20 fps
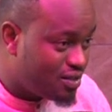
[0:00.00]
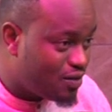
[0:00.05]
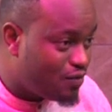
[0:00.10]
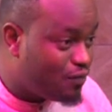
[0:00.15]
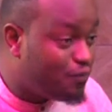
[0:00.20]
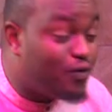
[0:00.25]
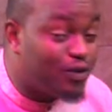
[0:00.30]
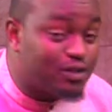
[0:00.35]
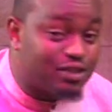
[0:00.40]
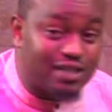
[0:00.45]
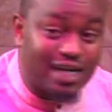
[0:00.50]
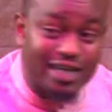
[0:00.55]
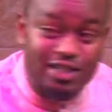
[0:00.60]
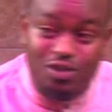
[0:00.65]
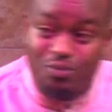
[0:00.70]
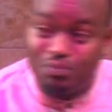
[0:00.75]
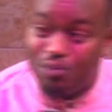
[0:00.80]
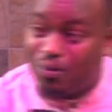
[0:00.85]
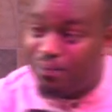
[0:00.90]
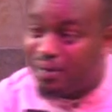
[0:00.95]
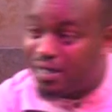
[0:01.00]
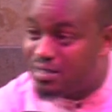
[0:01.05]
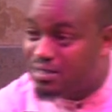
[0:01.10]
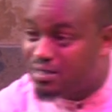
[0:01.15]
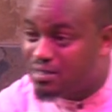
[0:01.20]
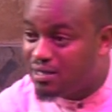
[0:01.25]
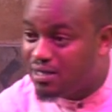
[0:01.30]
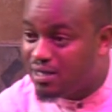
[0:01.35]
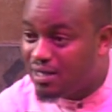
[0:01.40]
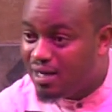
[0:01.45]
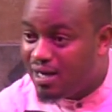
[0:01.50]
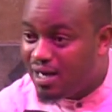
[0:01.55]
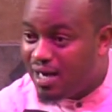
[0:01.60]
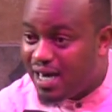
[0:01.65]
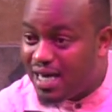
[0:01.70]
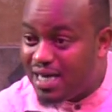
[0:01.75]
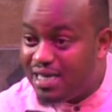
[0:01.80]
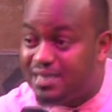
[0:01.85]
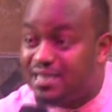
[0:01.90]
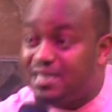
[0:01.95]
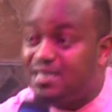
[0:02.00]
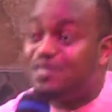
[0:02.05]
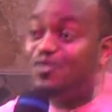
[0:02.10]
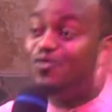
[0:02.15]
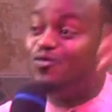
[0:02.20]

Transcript: for such moments, it is